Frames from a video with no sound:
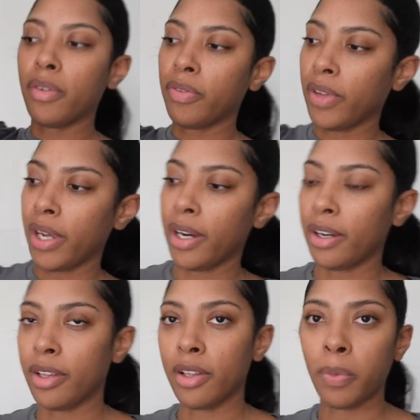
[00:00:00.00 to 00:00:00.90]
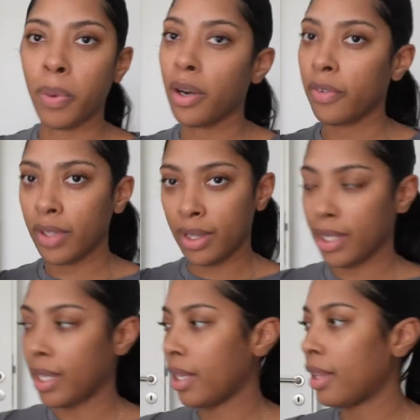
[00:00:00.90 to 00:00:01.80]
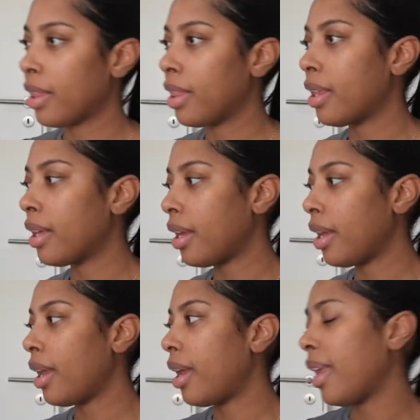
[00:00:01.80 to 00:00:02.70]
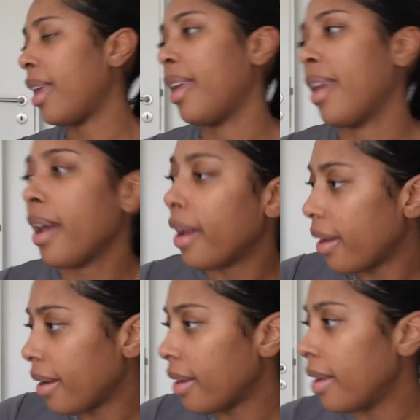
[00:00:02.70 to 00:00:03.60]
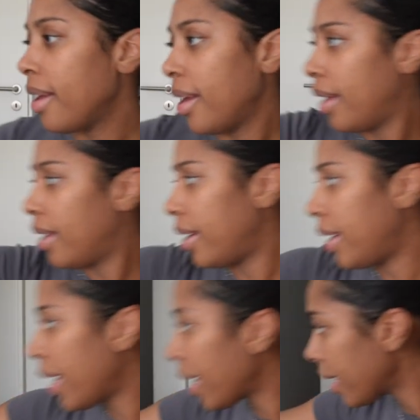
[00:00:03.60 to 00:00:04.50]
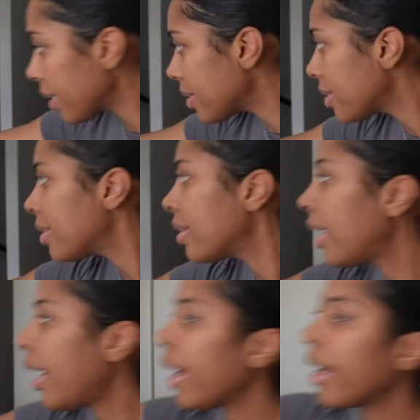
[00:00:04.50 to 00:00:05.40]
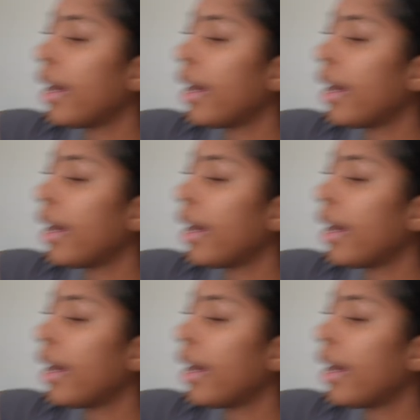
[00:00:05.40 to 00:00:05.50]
the flare. They're the perfect length. And yeah, next I